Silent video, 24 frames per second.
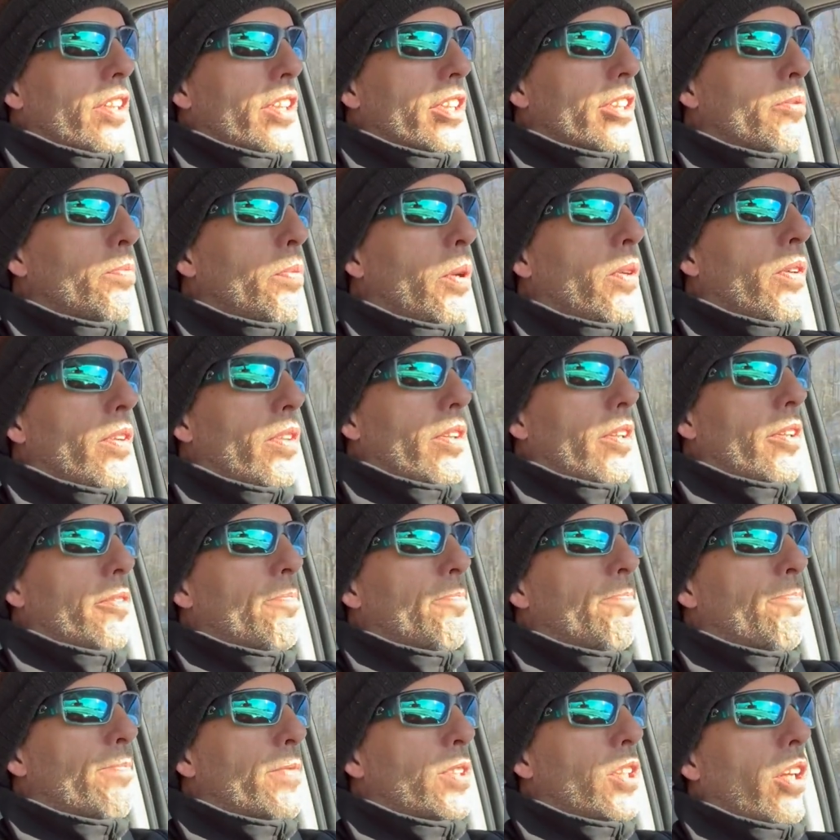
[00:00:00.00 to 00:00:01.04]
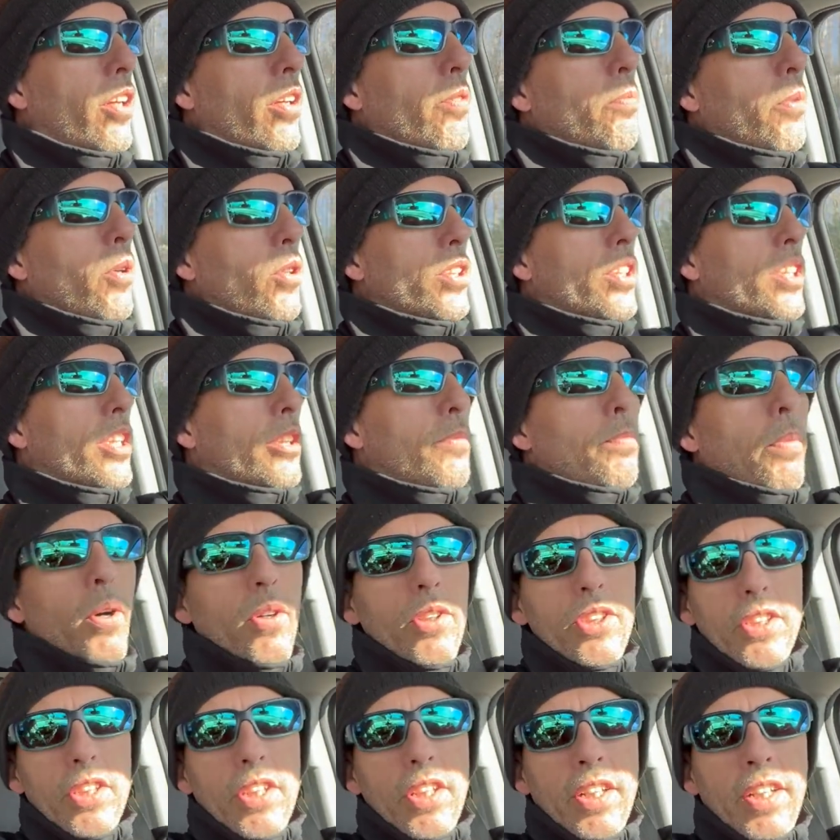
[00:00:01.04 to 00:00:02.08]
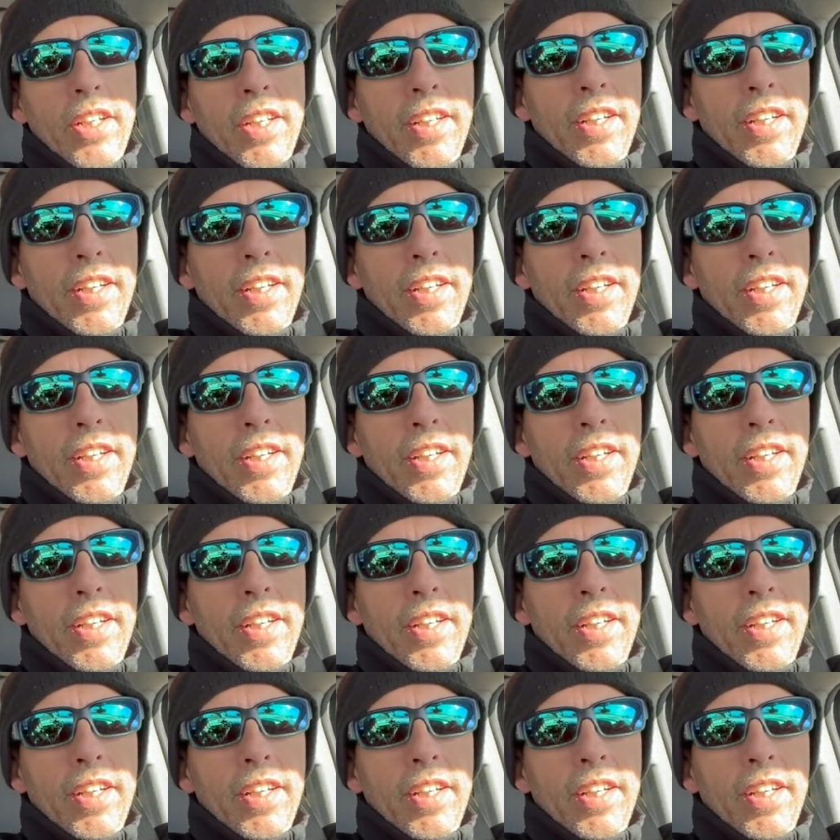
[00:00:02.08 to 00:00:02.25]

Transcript: expo southernmost exposure,